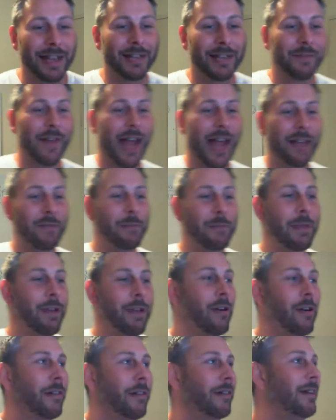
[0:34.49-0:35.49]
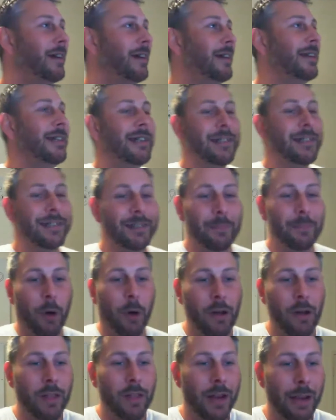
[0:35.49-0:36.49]
Thanks for having me on.
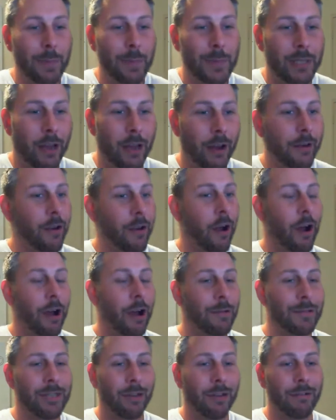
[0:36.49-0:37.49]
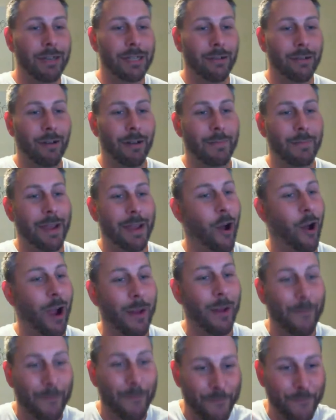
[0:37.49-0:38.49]
Pilot episode. Oh, I'm so excited, man. I
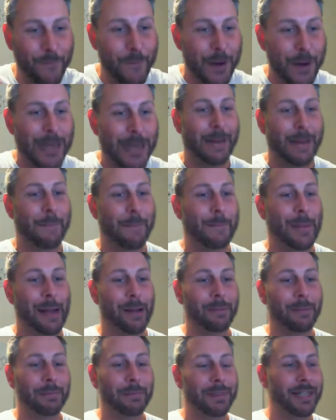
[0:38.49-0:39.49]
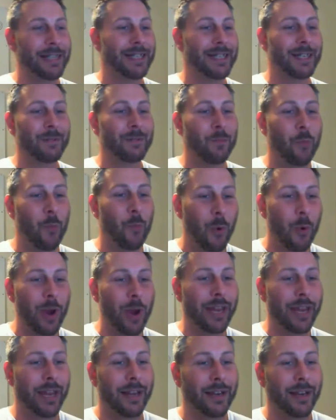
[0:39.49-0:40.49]
am freaking pumped. This is
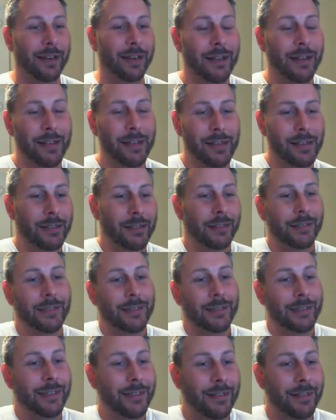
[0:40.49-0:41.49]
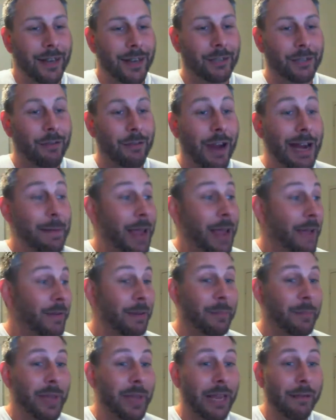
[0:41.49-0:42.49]
wicked. And it's great to be having a
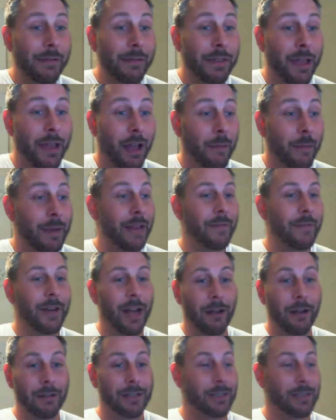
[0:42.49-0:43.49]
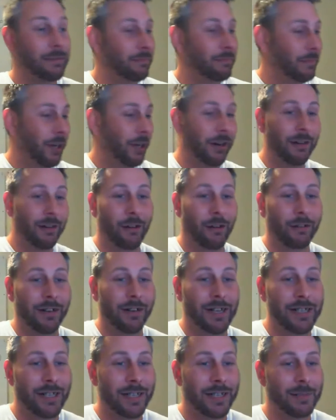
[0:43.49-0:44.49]
beer with you. I mean, even though it's,
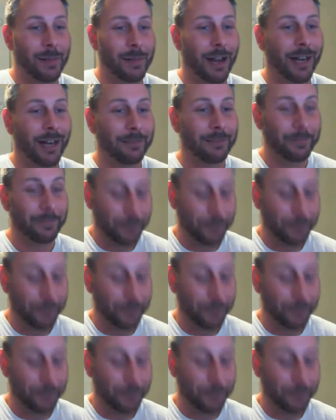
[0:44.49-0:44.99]
long distance, mate.